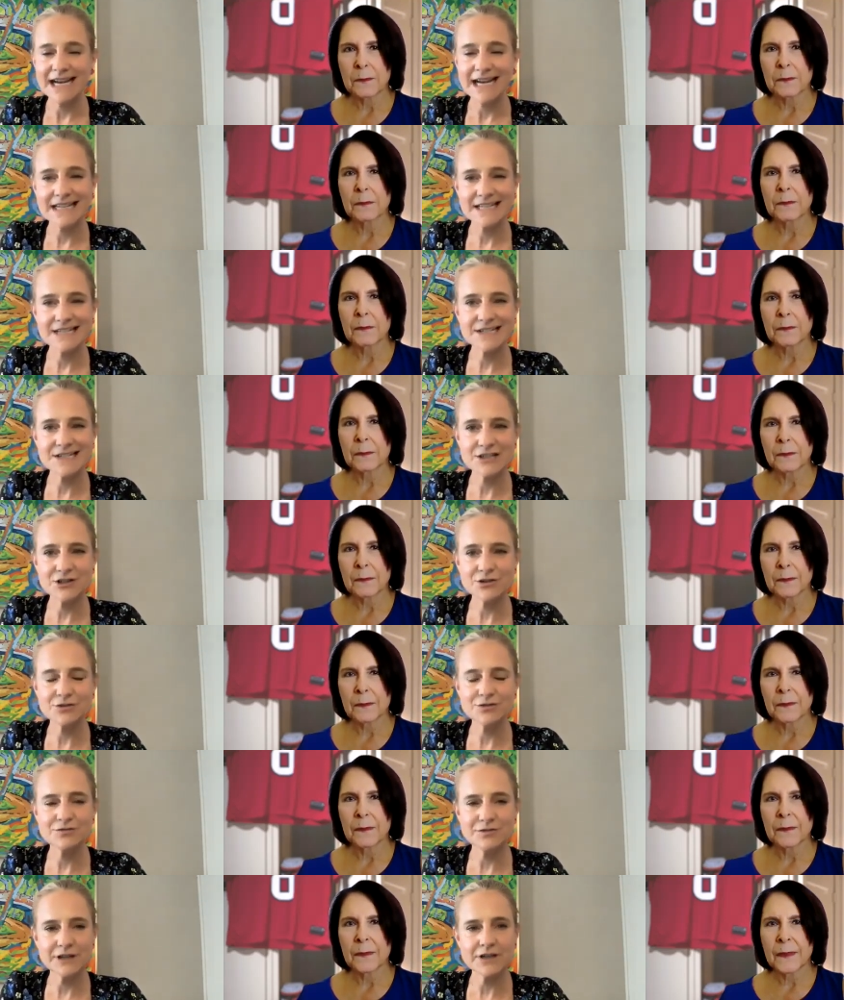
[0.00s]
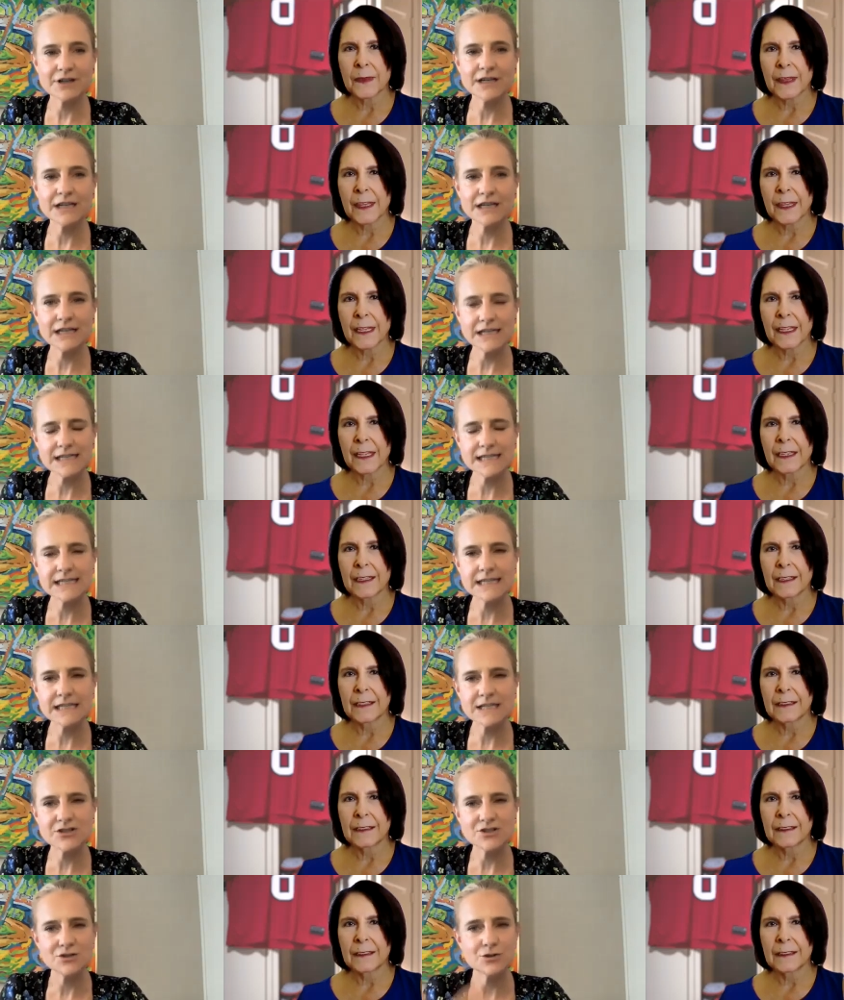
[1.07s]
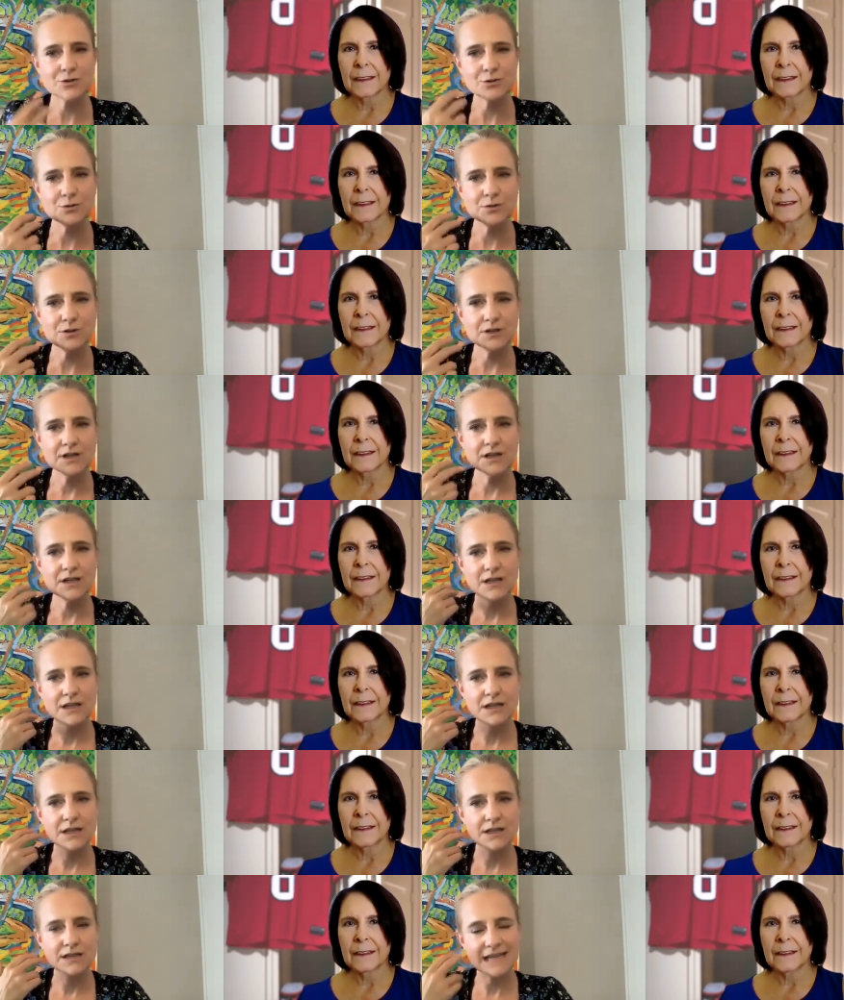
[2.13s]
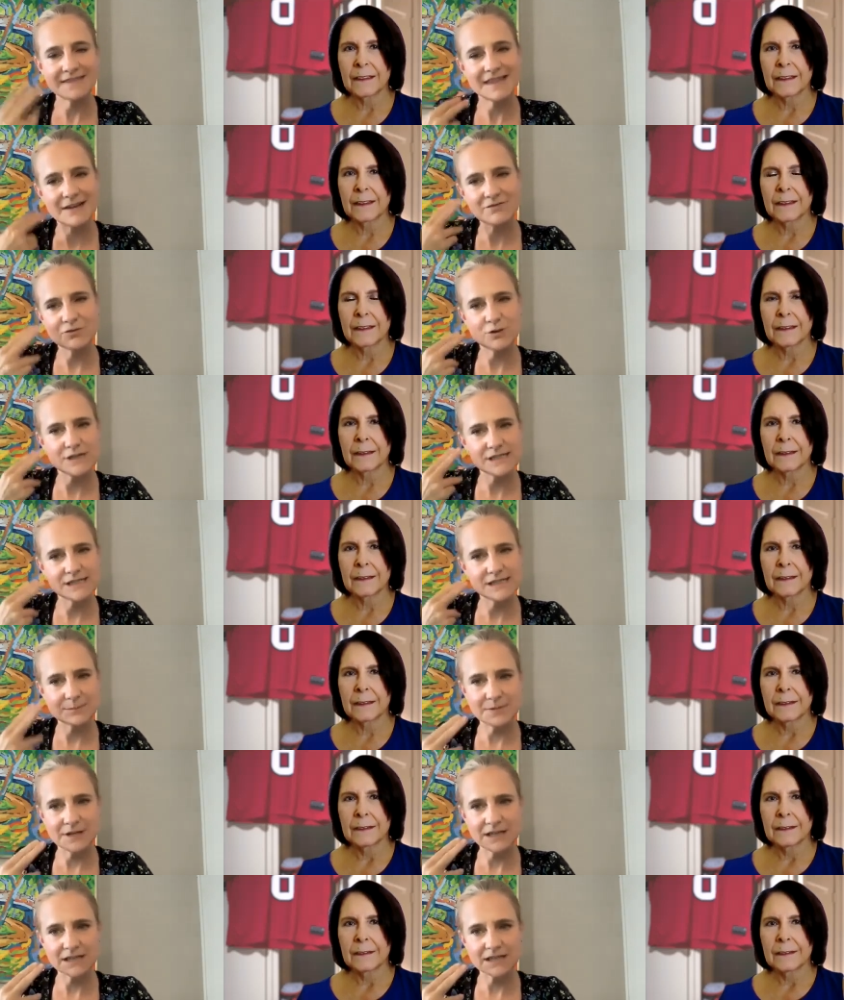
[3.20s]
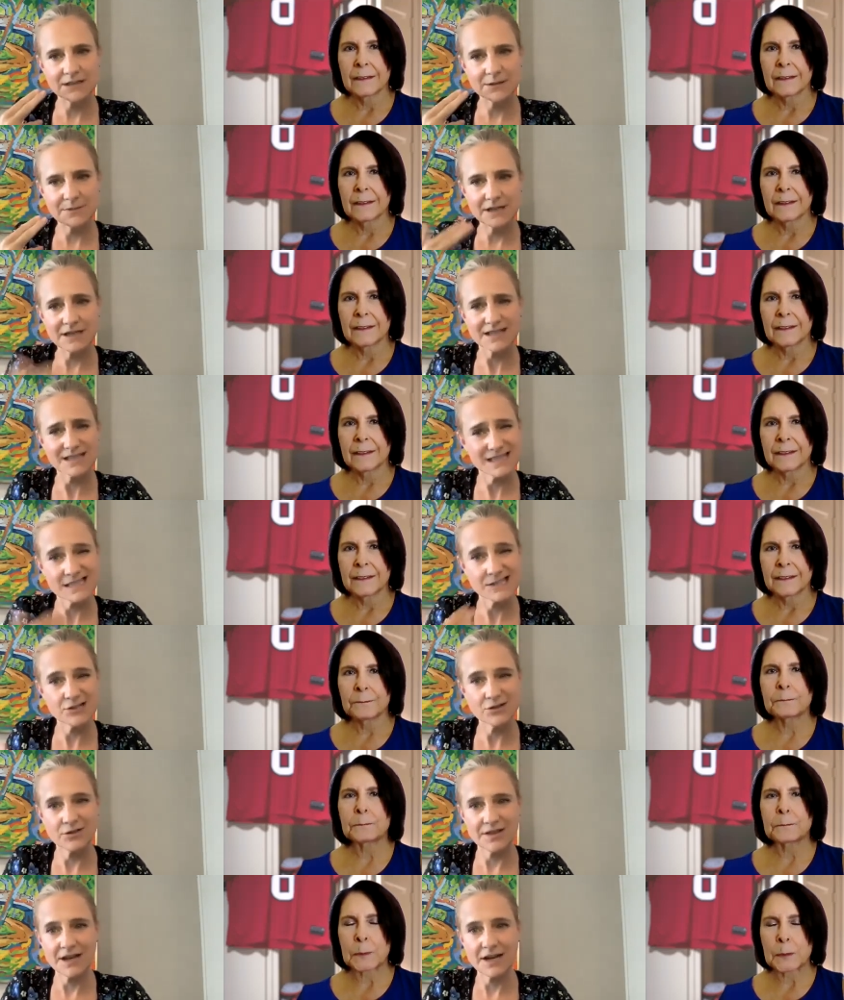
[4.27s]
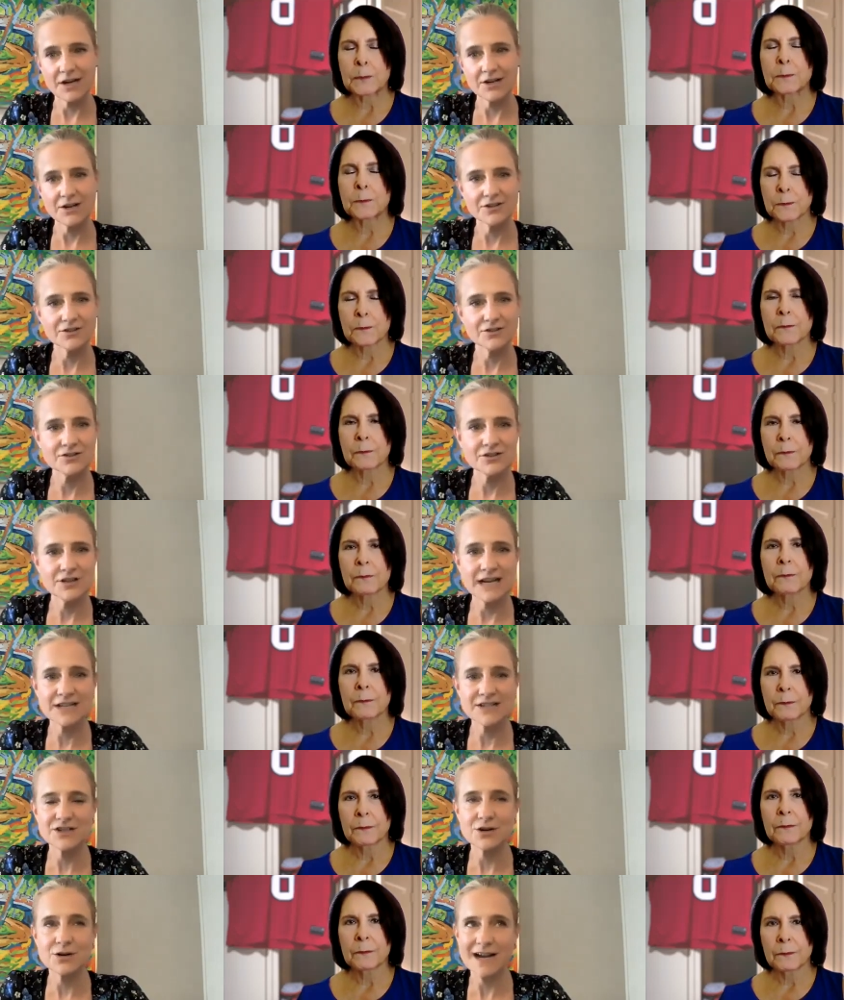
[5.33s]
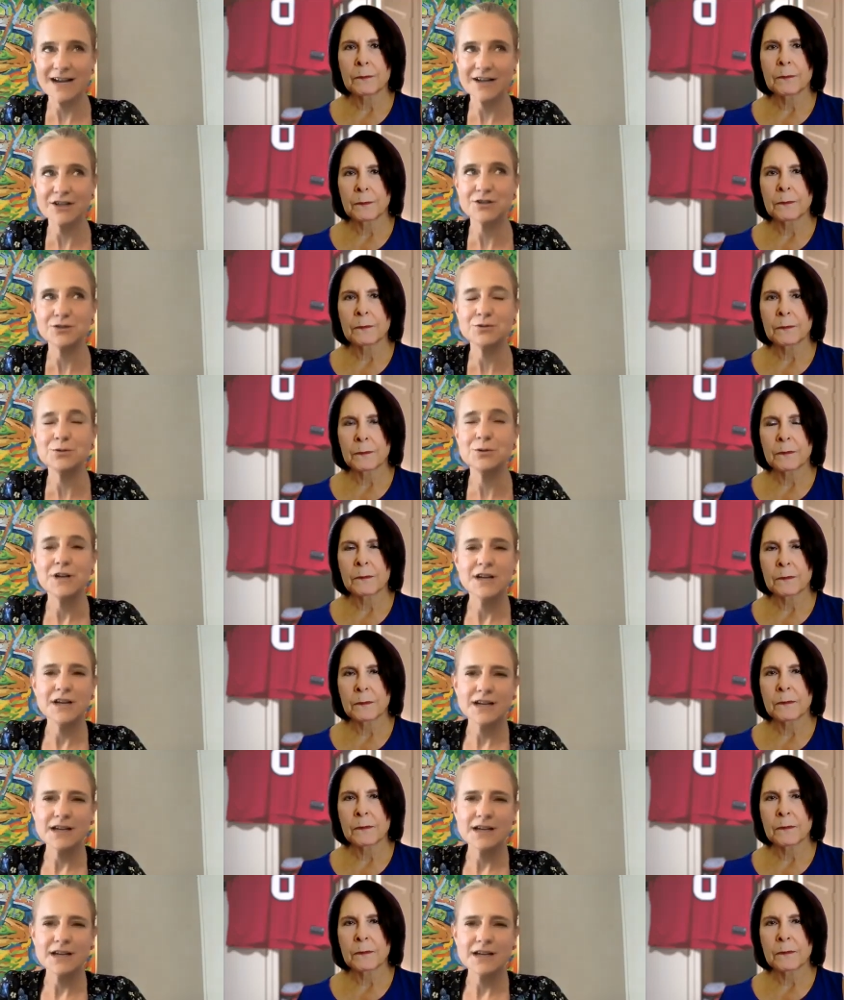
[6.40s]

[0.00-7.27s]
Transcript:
Speaker 1: It's still very easy to let that voice slip in a little bit because it's still mm-hmm. there and so, how do you